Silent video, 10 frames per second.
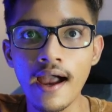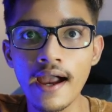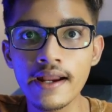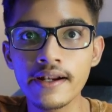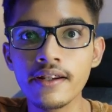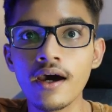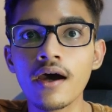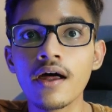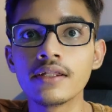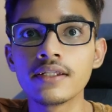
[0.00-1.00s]
and
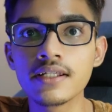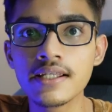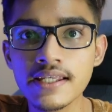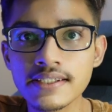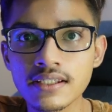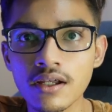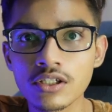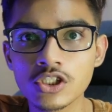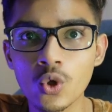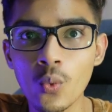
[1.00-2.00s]
his
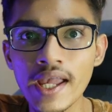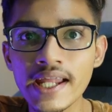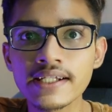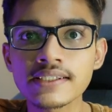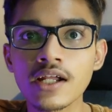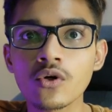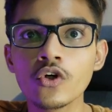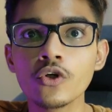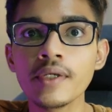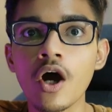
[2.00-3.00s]
squares are
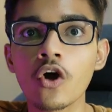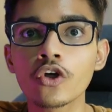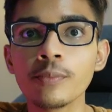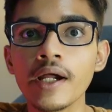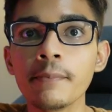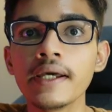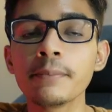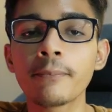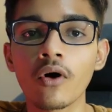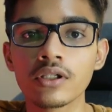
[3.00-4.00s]
going to be occupied by
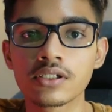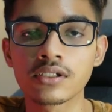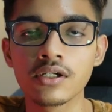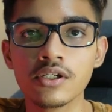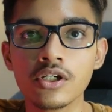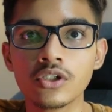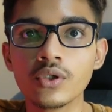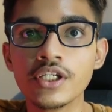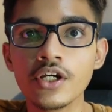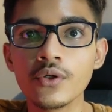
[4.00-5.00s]
the pawns.
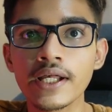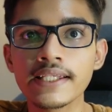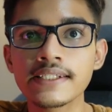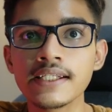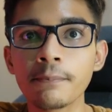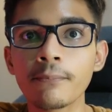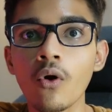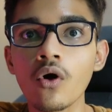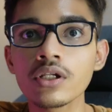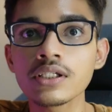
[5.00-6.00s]
So here you can see the
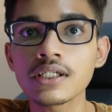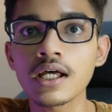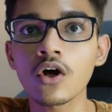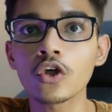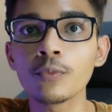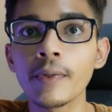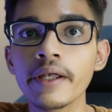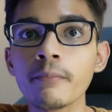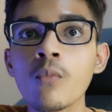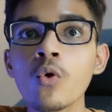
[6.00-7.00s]
pawns are
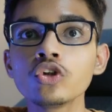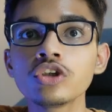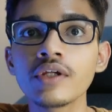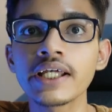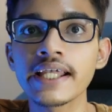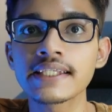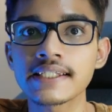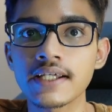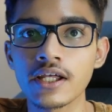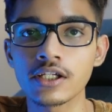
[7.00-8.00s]
occupying most of the
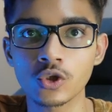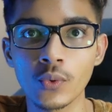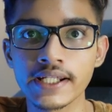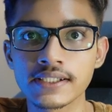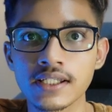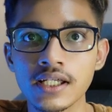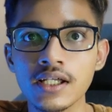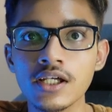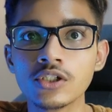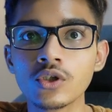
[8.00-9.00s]
king's squares.
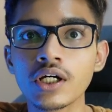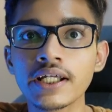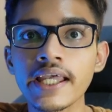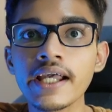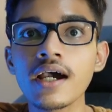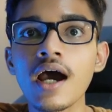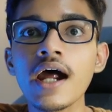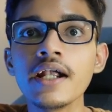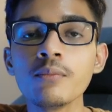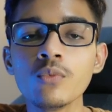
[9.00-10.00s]
So the king
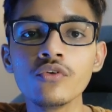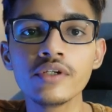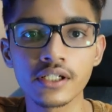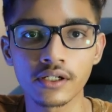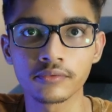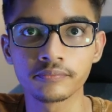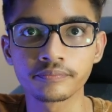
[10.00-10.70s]
can't move here.